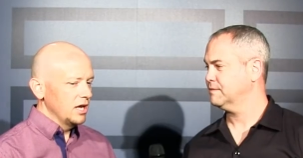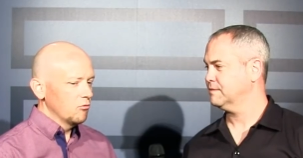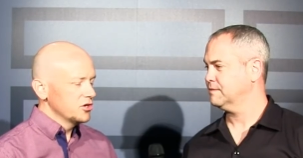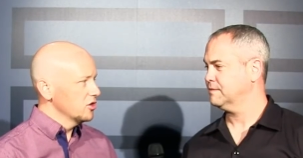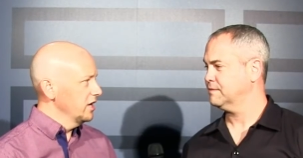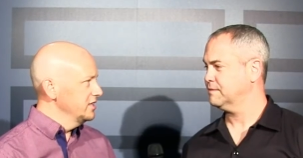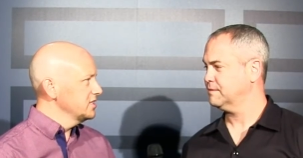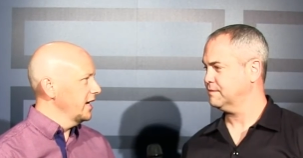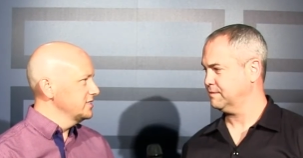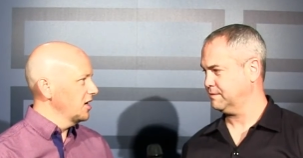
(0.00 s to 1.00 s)
Speaker 1: richer
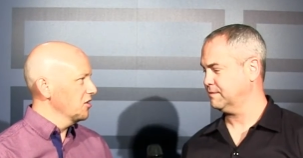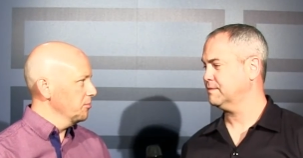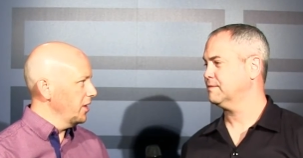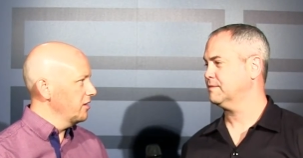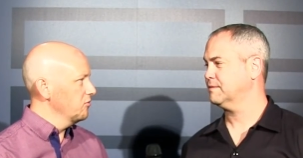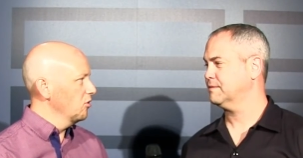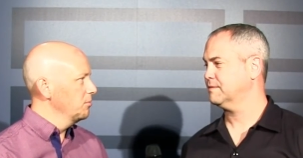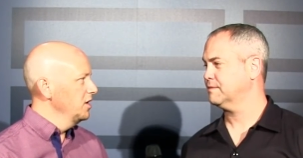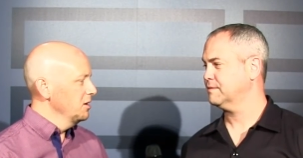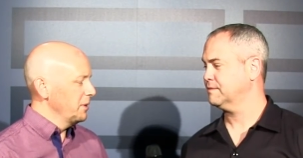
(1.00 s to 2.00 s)
insights out of the
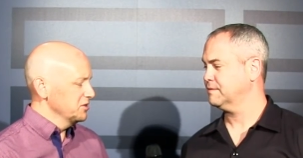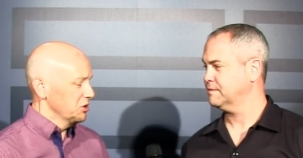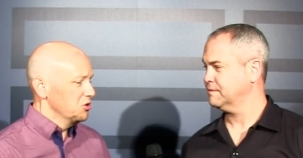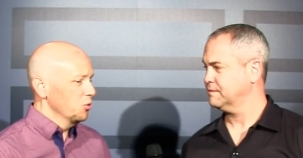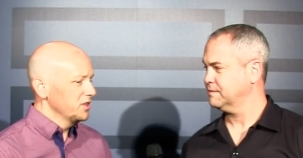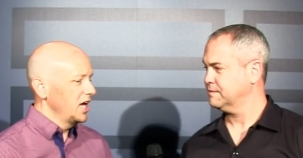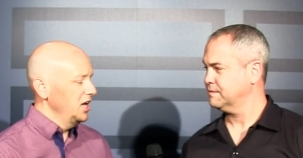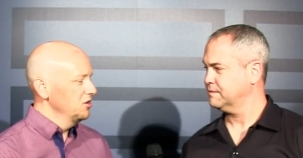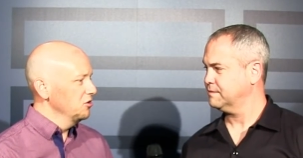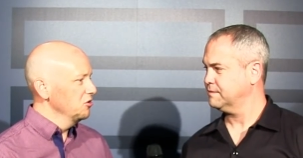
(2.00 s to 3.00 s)
platform, basically do what they
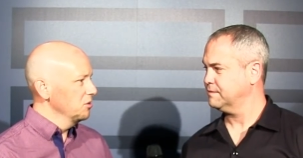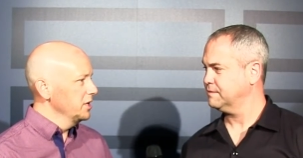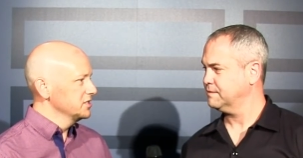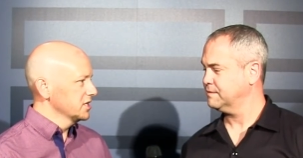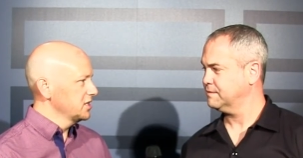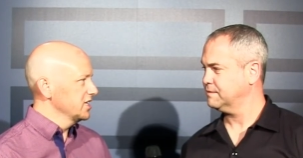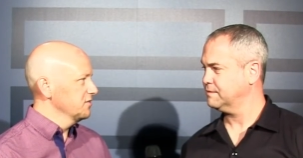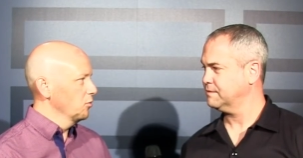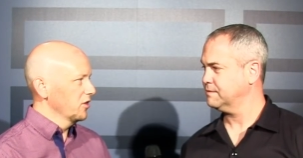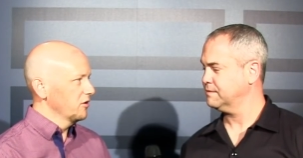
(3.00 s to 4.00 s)
need to do to be
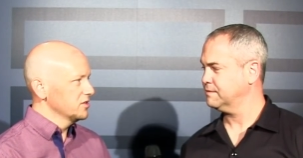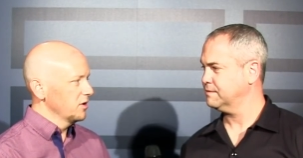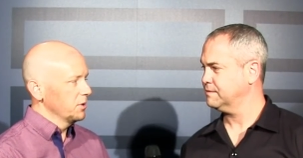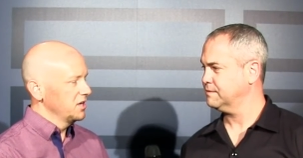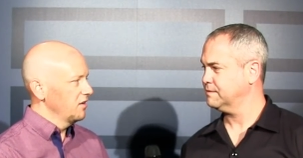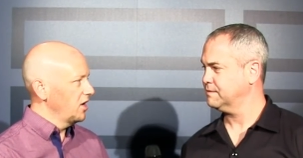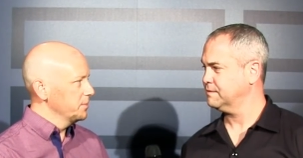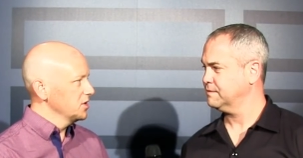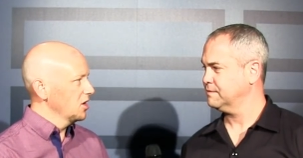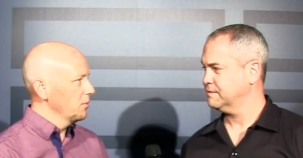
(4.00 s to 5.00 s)
successful, whether it's from a
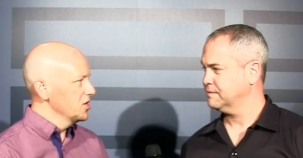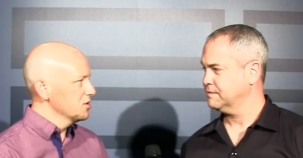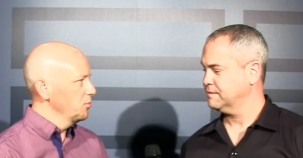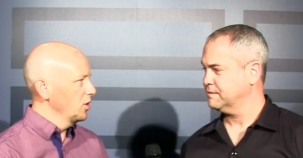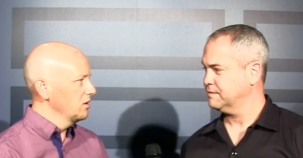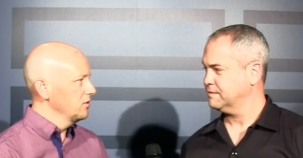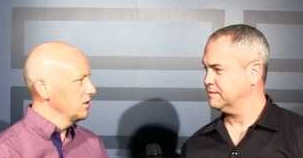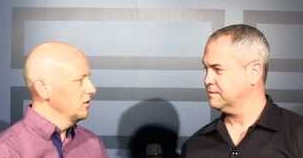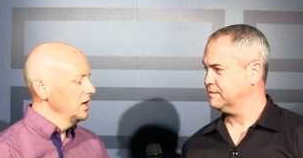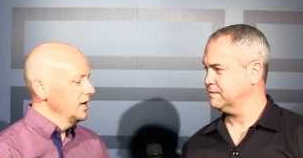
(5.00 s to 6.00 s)
DevOps automation point of
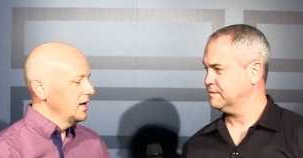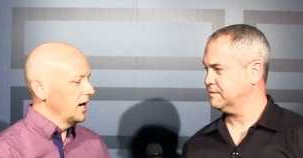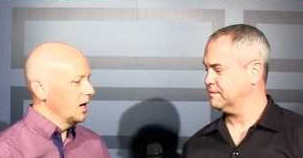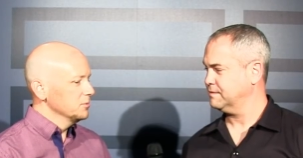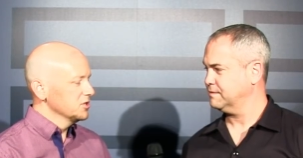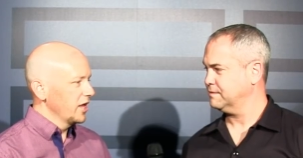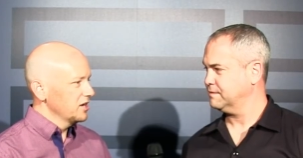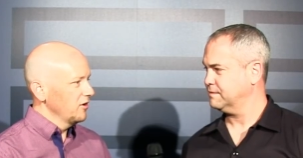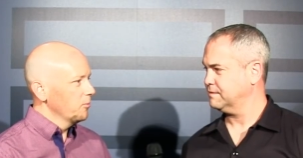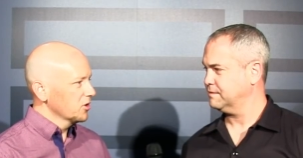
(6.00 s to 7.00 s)
view. Um, so
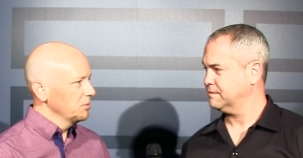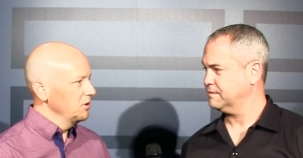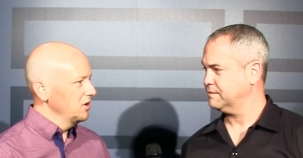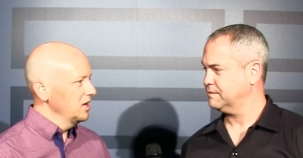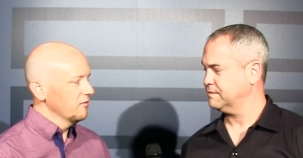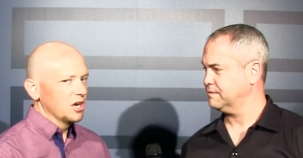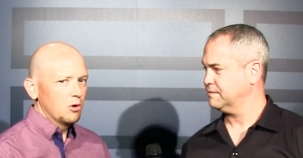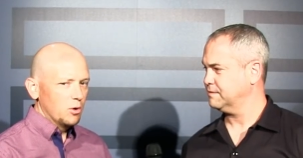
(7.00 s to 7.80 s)
that developer community, if anyone